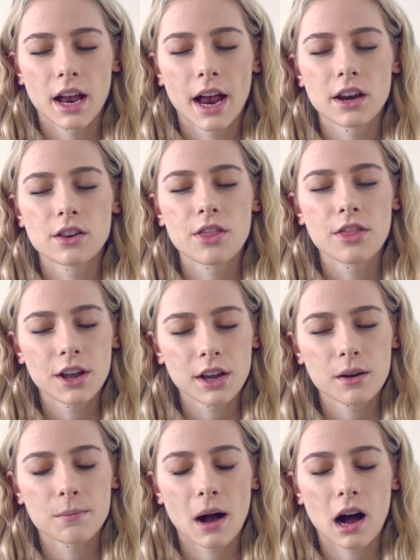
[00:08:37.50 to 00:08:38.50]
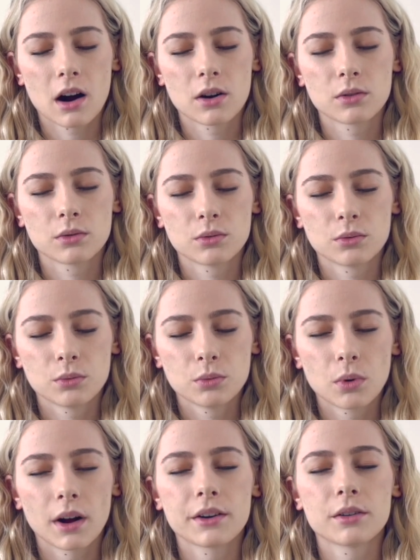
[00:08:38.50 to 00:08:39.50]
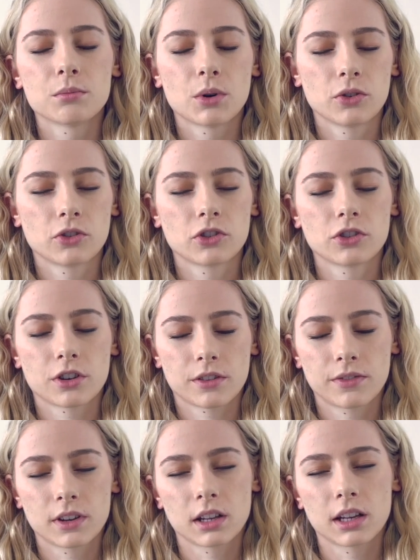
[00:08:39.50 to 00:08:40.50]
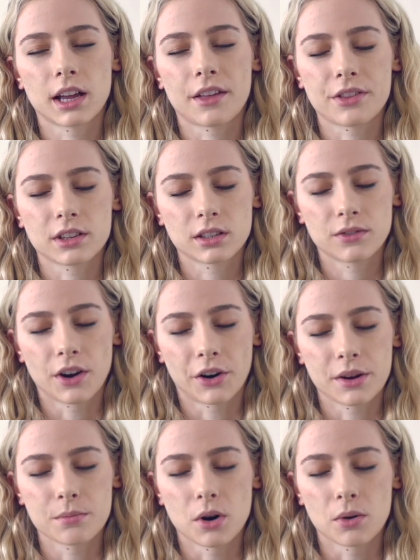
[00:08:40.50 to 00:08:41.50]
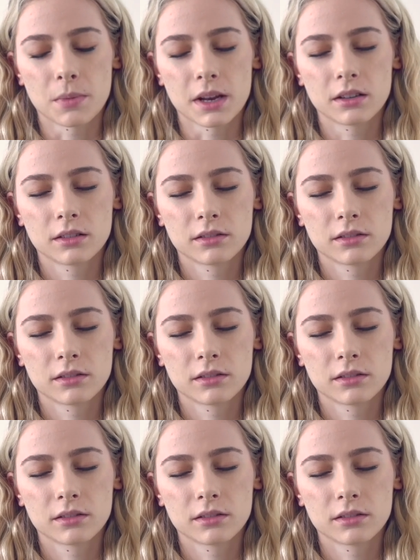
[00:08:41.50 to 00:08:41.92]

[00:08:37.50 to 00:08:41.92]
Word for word: and think about what emotion you're feeling at this very moment.